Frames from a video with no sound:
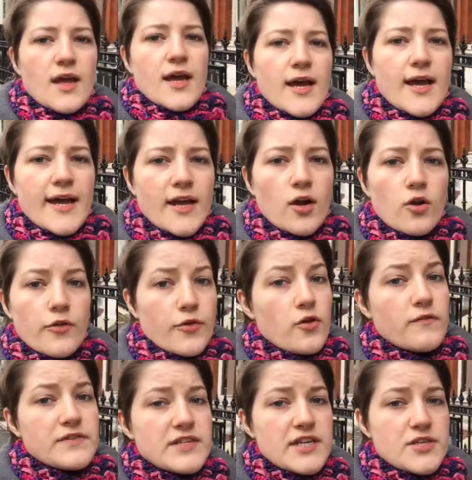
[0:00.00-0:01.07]
And a lot of the
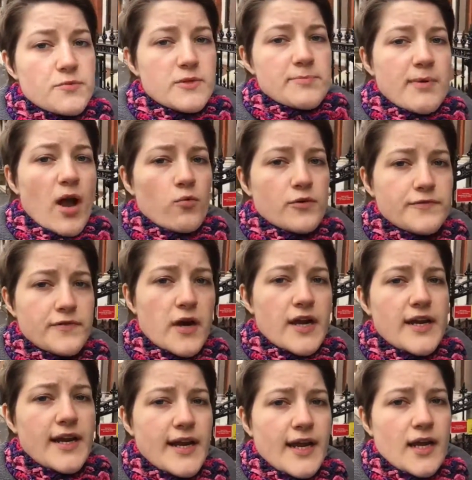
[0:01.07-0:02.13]
conversation was about
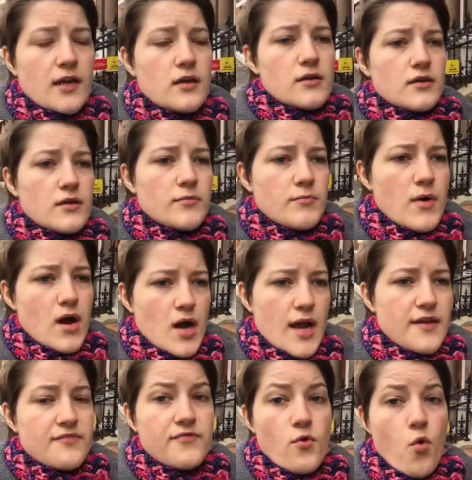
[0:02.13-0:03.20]
refining my
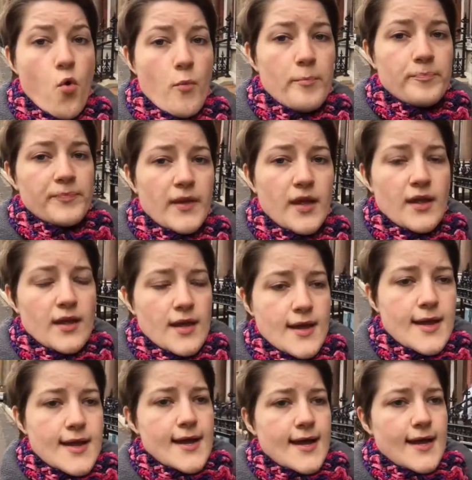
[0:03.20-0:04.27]
form.
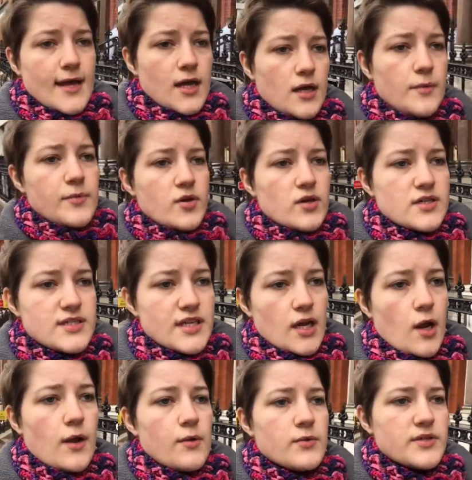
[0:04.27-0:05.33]
Because, you know,
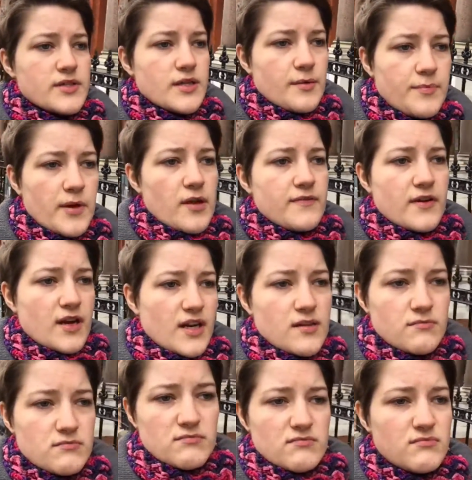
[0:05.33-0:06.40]
it was a perfectly
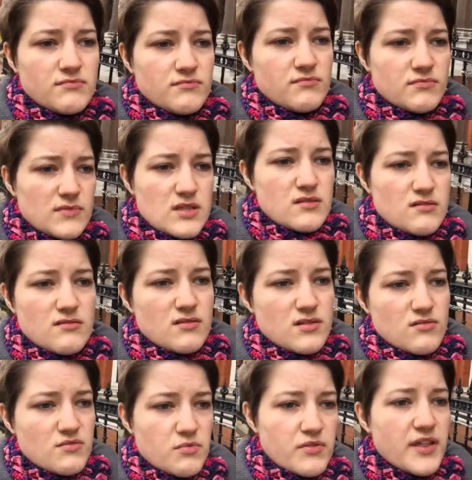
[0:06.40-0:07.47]

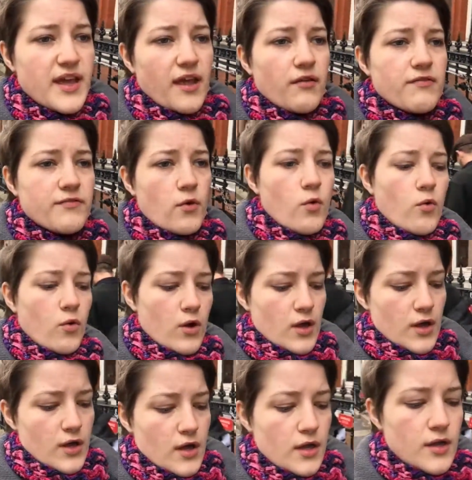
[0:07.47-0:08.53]
suitable thing
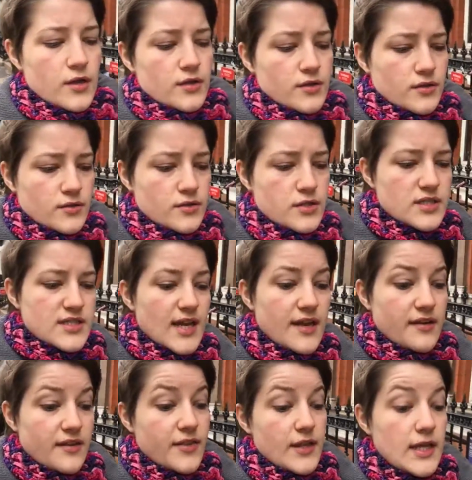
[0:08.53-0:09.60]
to
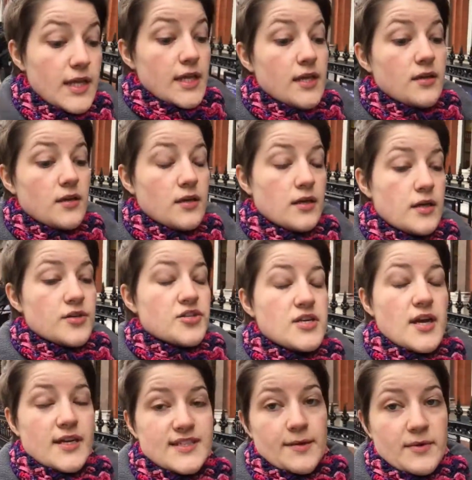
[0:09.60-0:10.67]
send the
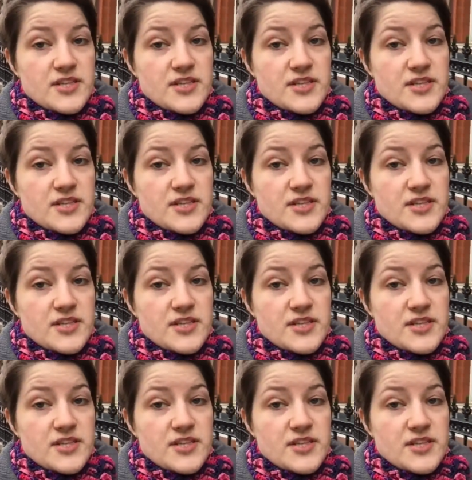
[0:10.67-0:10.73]
examining